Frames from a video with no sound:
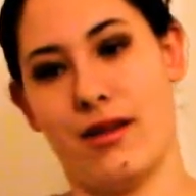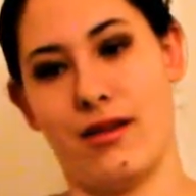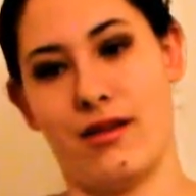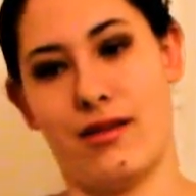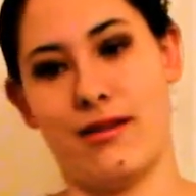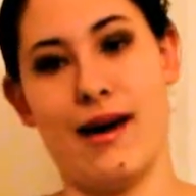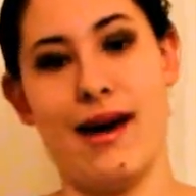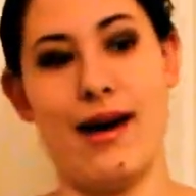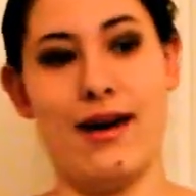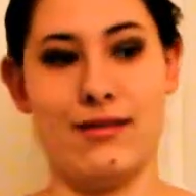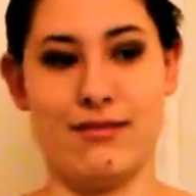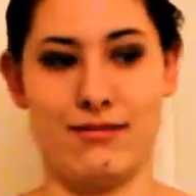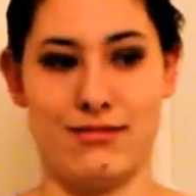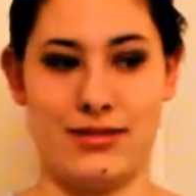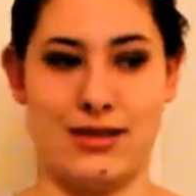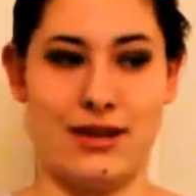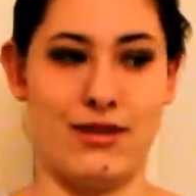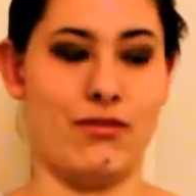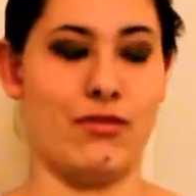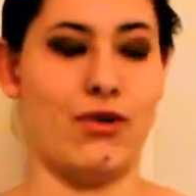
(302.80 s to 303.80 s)
that
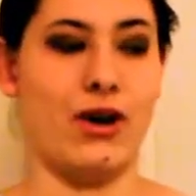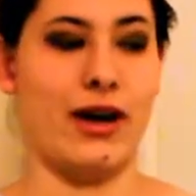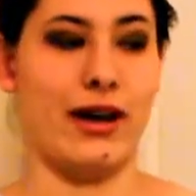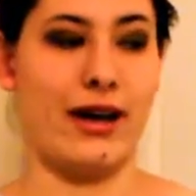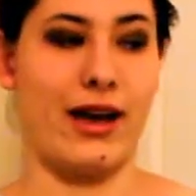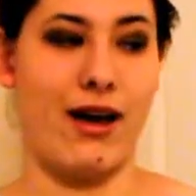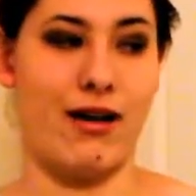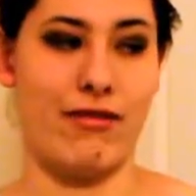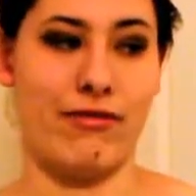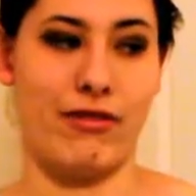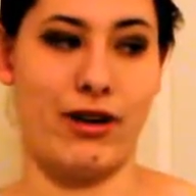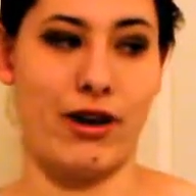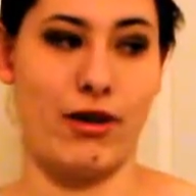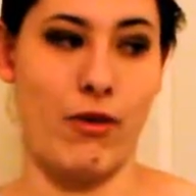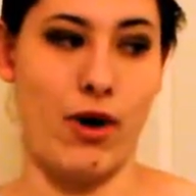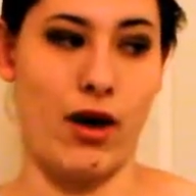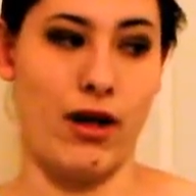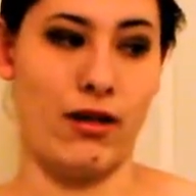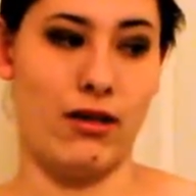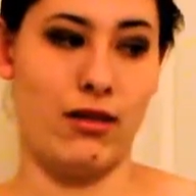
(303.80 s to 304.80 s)
didn't work out very
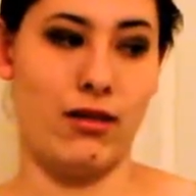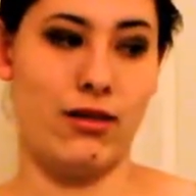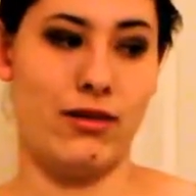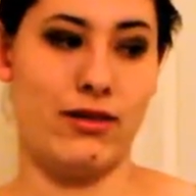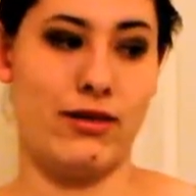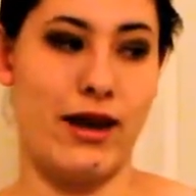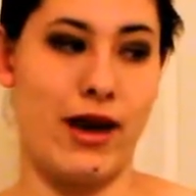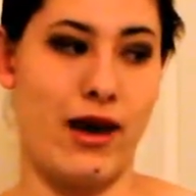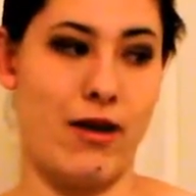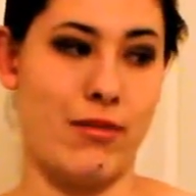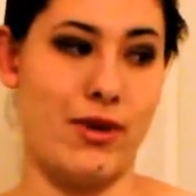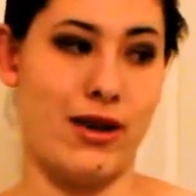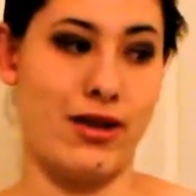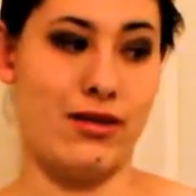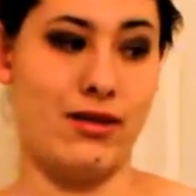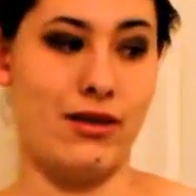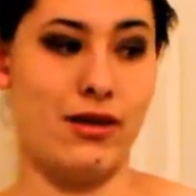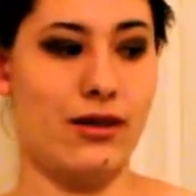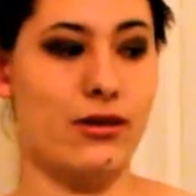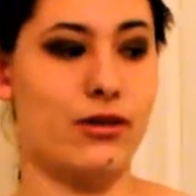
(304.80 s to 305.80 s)
well. Now my
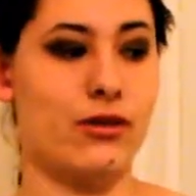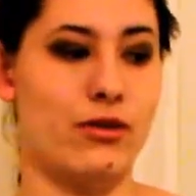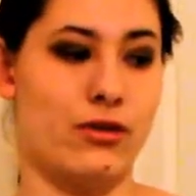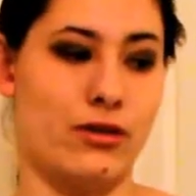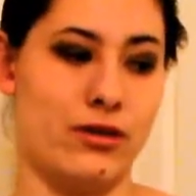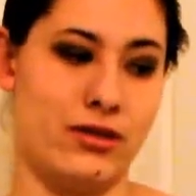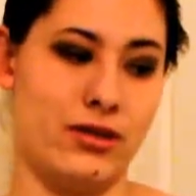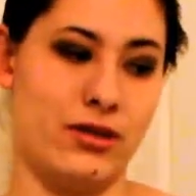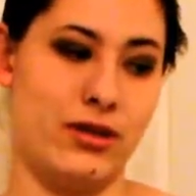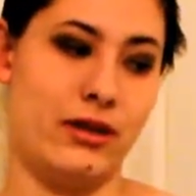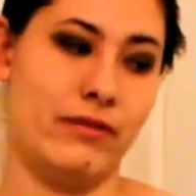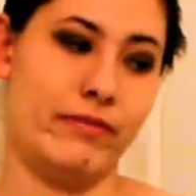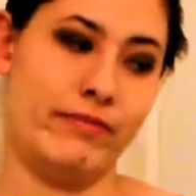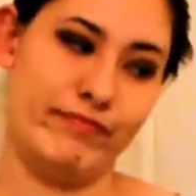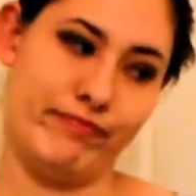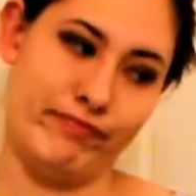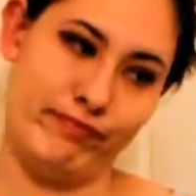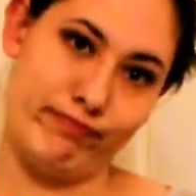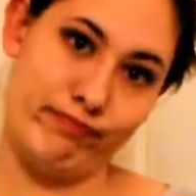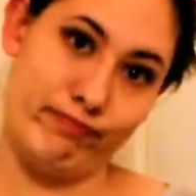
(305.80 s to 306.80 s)
third corset,
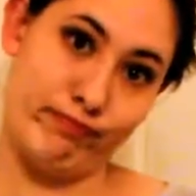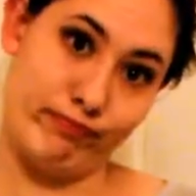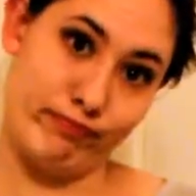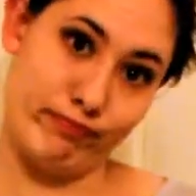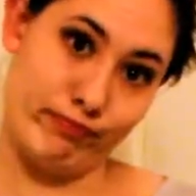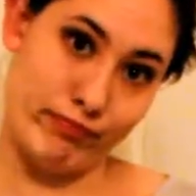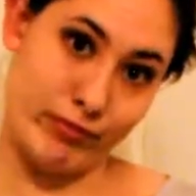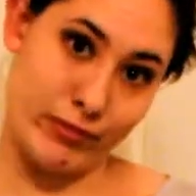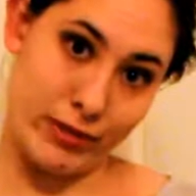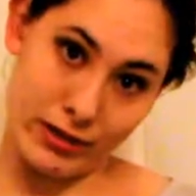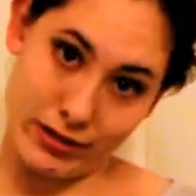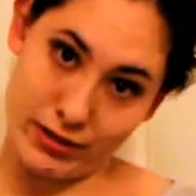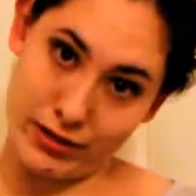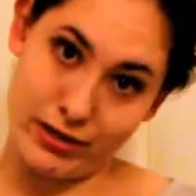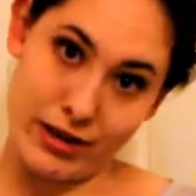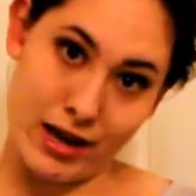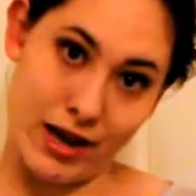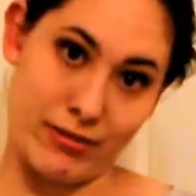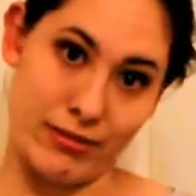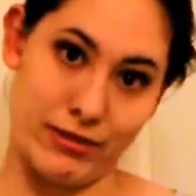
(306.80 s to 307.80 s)
this has
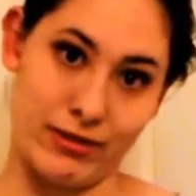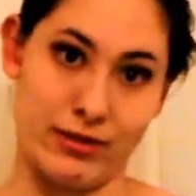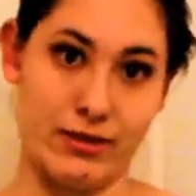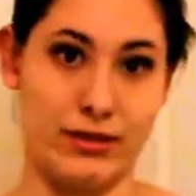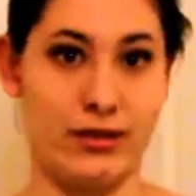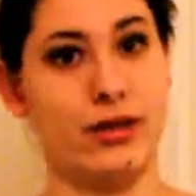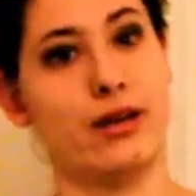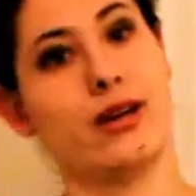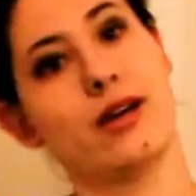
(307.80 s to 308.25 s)
happened.